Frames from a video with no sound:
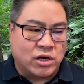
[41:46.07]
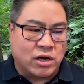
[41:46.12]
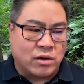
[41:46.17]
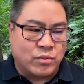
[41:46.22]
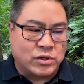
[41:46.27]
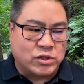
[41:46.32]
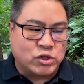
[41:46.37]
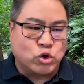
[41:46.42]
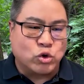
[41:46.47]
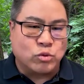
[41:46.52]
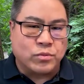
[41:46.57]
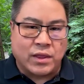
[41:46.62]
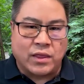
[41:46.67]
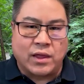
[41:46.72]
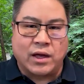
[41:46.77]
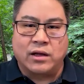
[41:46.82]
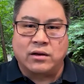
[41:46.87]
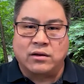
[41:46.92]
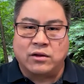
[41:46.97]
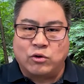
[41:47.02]
I'm assuming
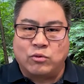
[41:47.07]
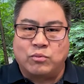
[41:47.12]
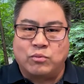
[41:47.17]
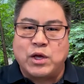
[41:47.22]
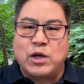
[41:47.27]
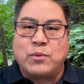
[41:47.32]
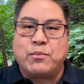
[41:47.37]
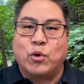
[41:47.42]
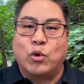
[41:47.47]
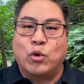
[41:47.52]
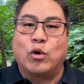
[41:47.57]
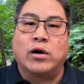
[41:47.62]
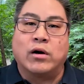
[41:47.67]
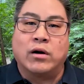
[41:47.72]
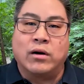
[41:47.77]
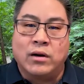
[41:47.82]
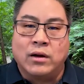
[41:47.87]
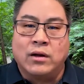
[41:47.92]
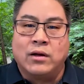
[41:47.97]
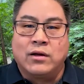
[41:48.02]
that people are